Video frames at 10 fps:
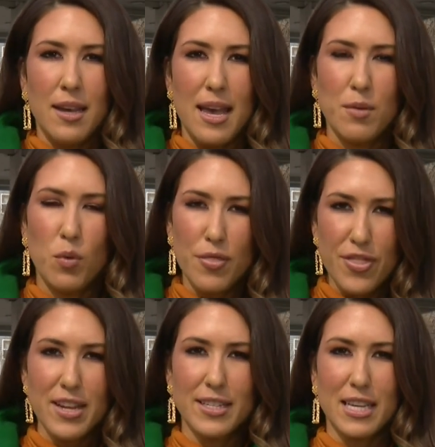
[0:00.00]
And one
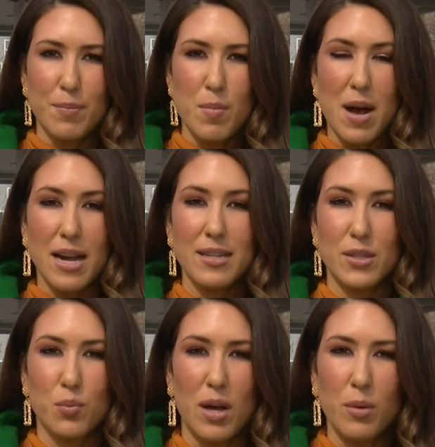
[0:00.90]
thing to keep in mind
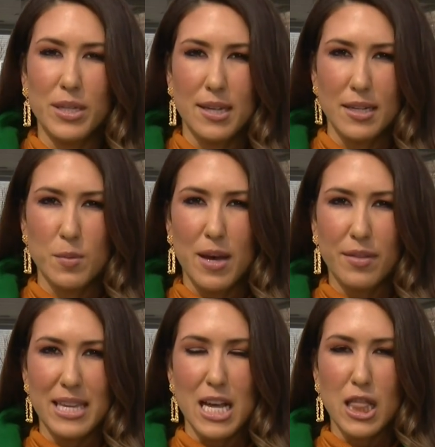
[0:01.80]
as well, we talked about
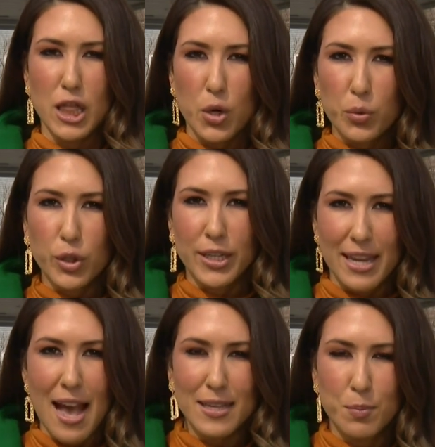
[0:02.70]
the lowered
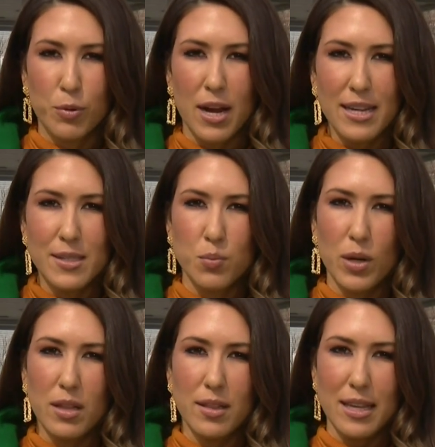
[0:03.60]
gas price.
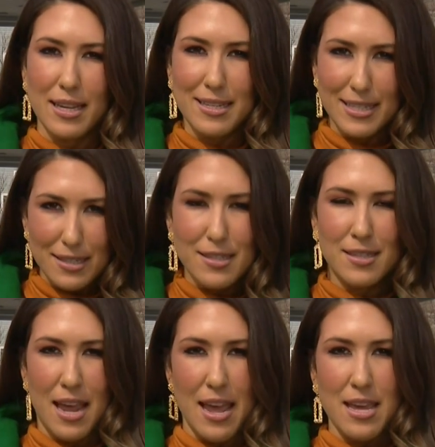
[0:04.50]
Well, he did
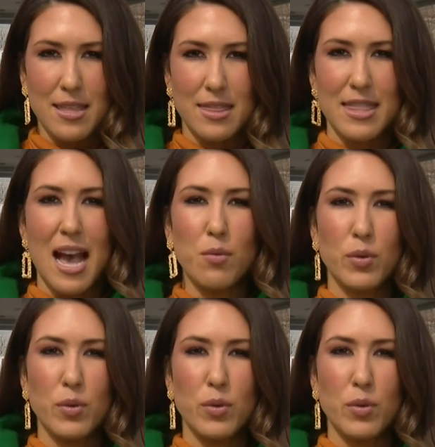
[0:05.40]
say that that